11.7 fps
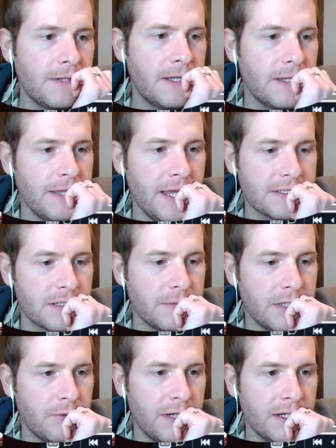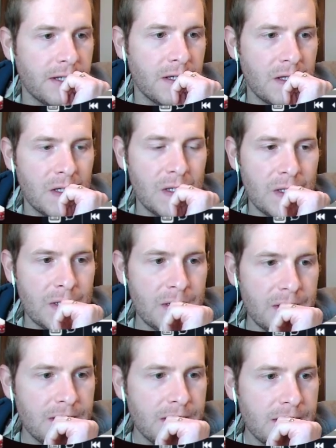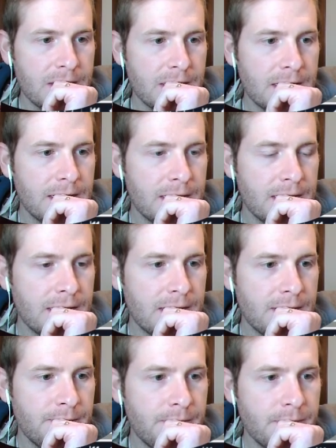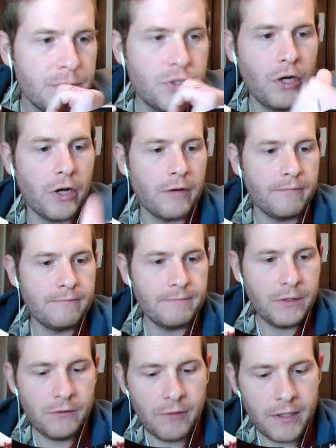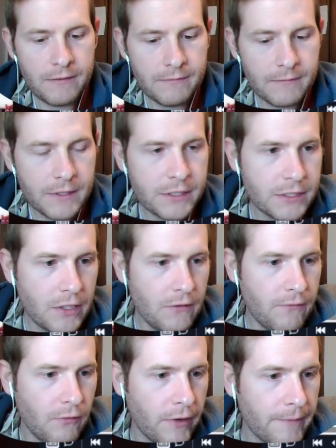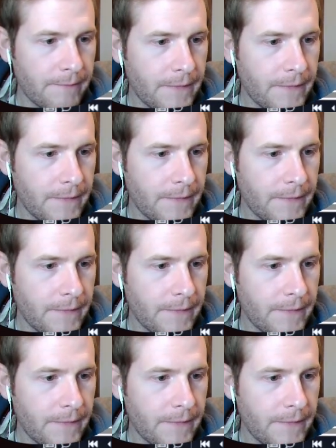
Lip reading: That's going to be quick. Sure. You know what? Let's just go for it.